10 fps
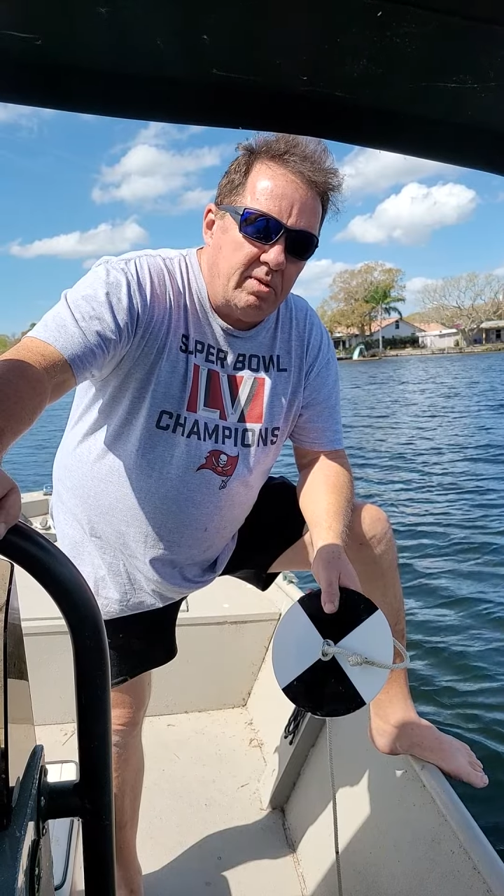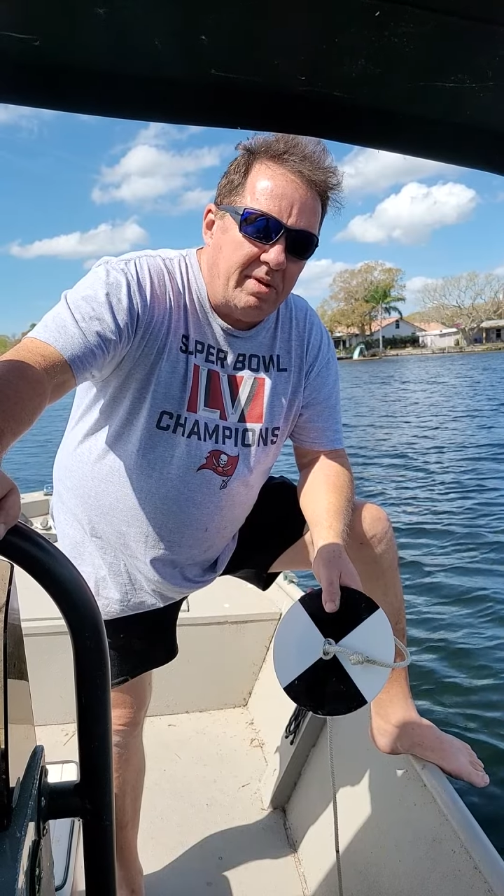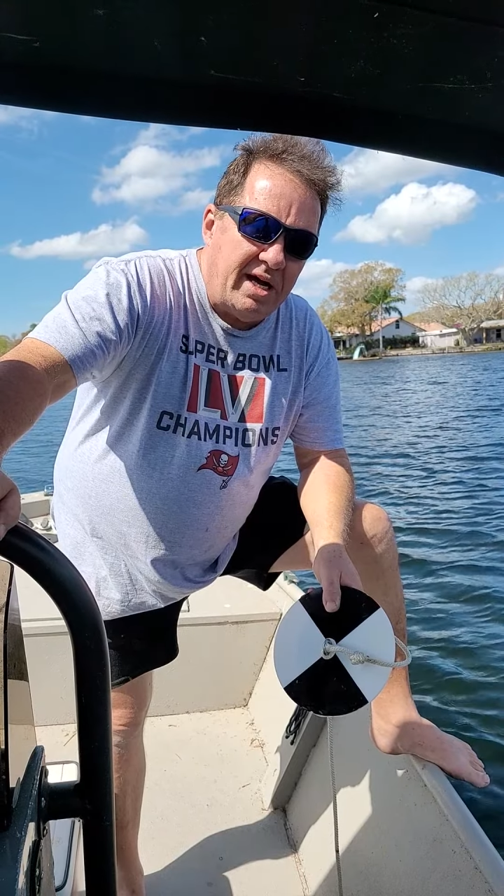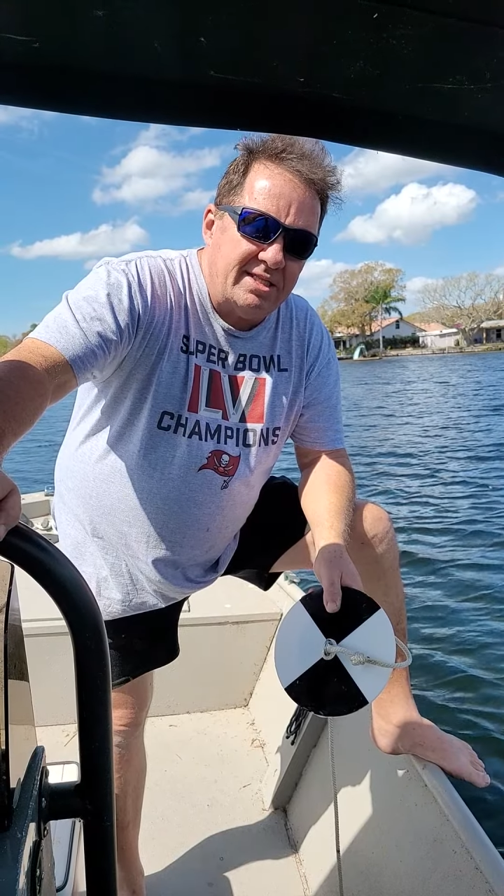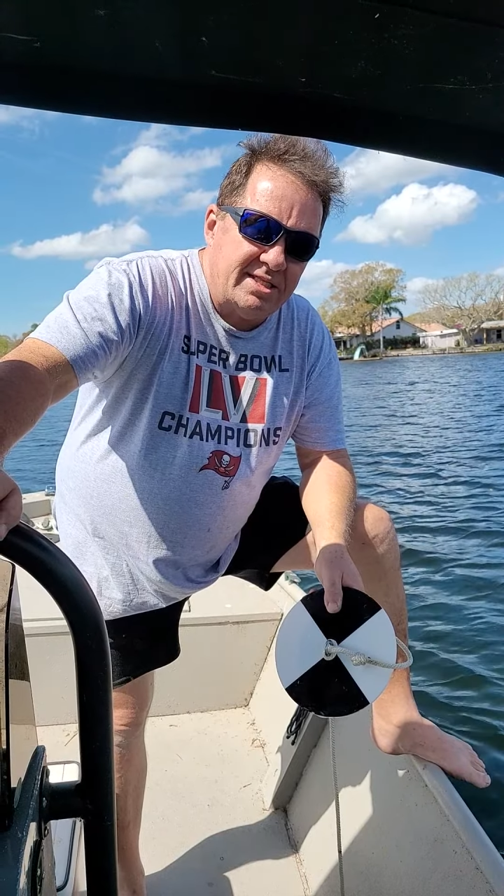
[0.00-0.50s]

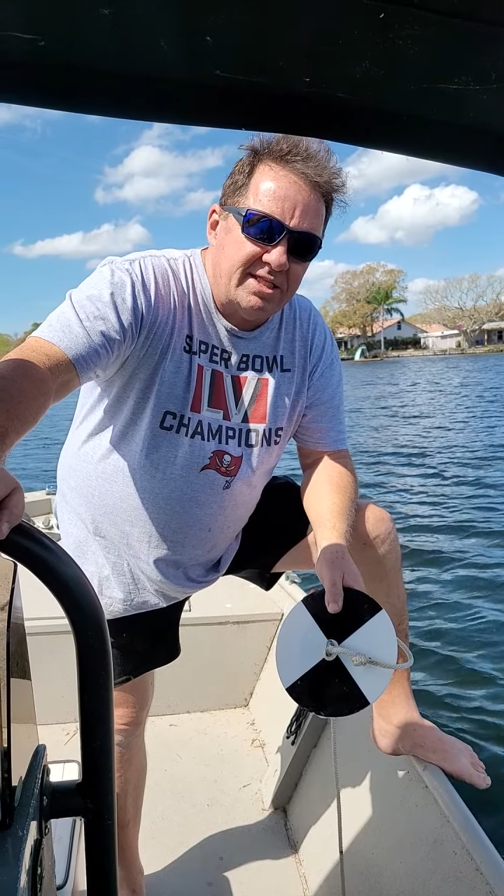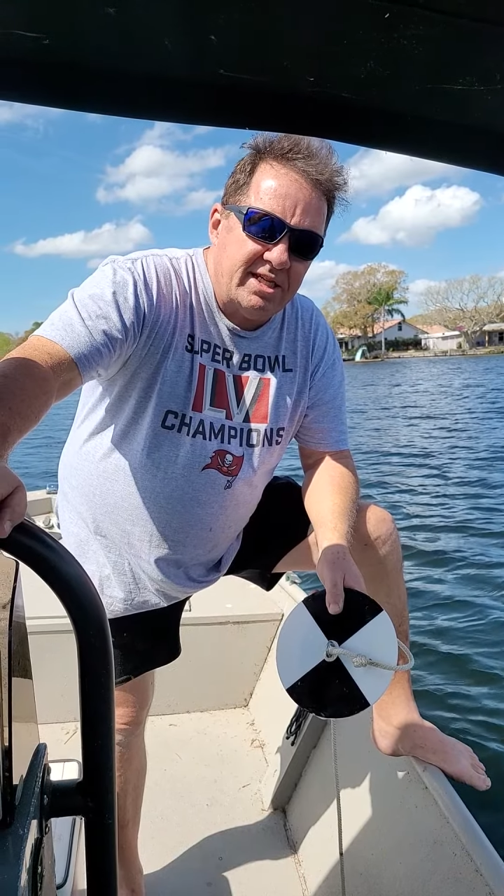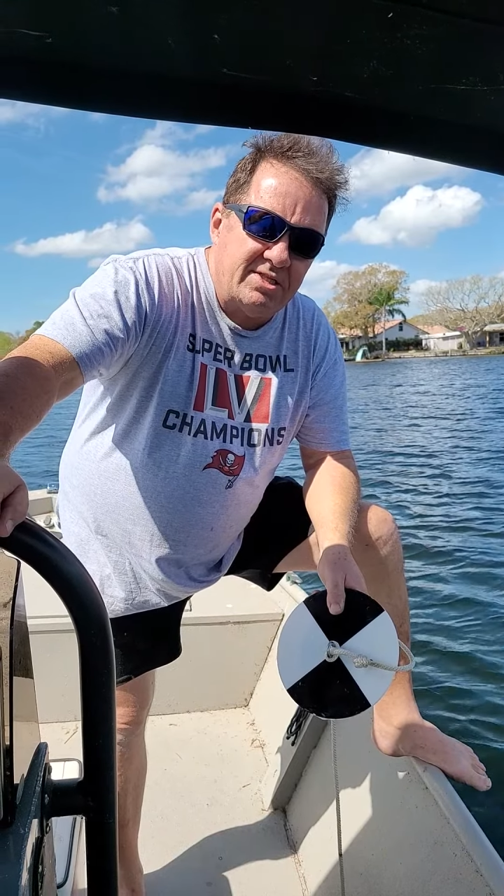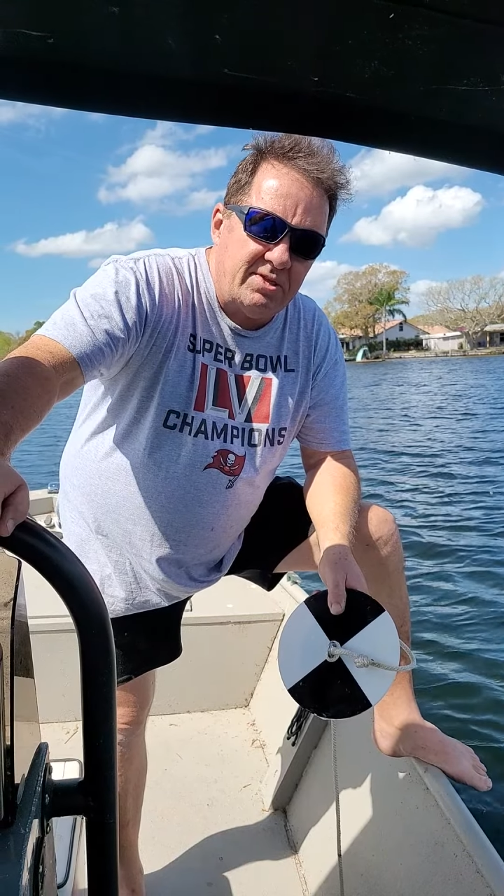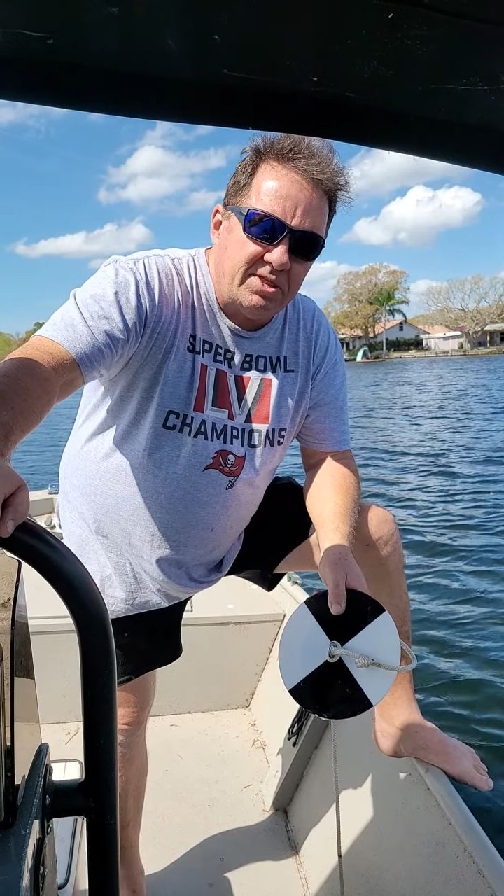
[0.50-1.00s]
about
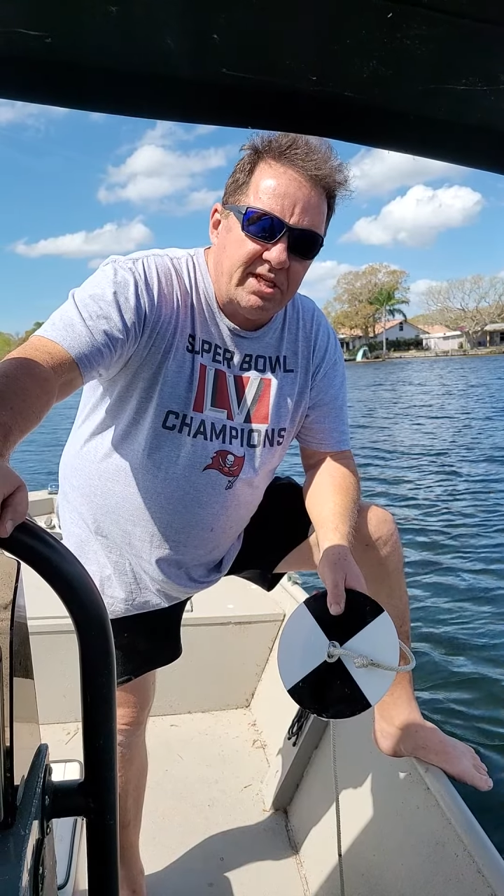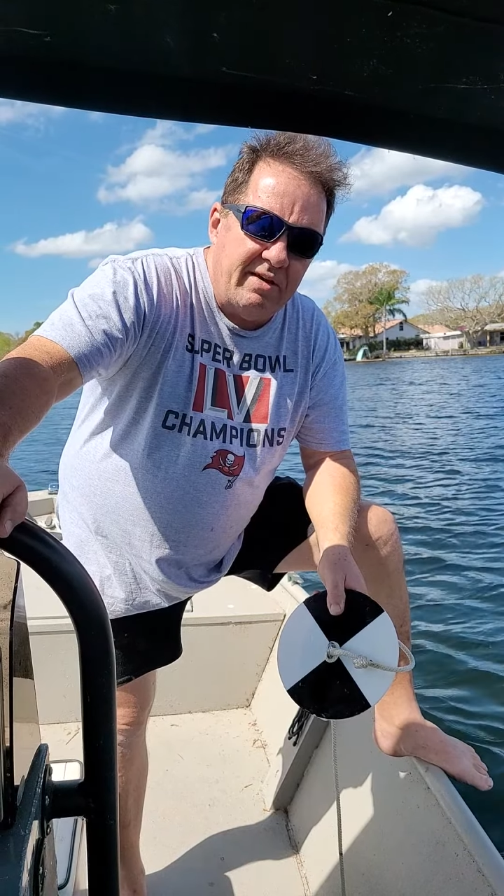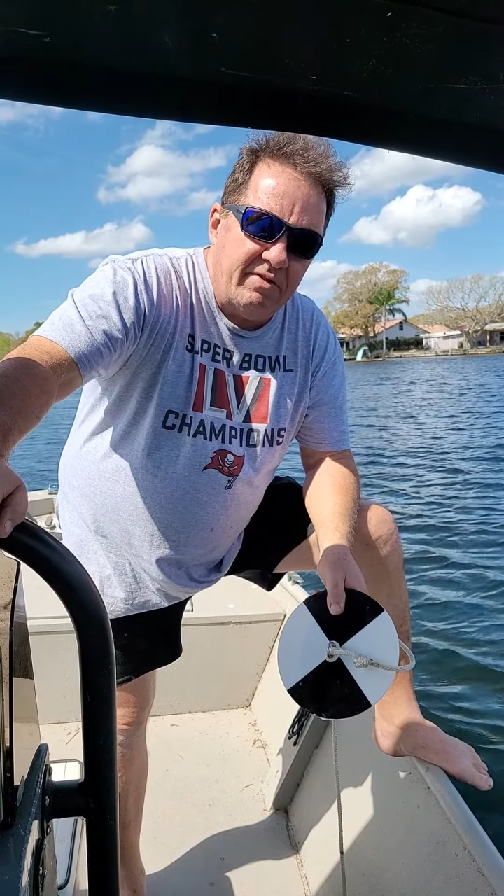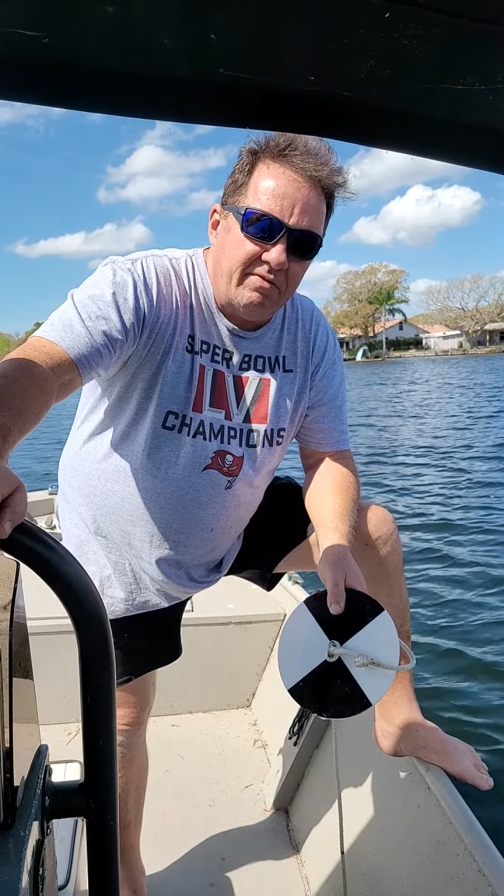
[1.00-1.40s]
six or seven